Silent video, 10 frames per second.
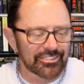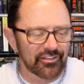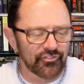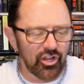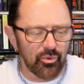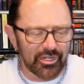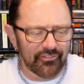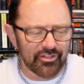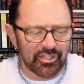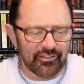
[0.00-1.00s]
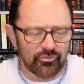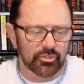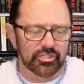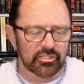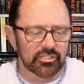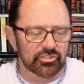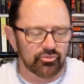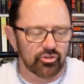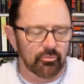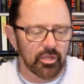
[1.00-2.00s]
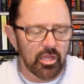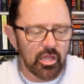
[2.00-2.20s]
as if no one even lived within this room.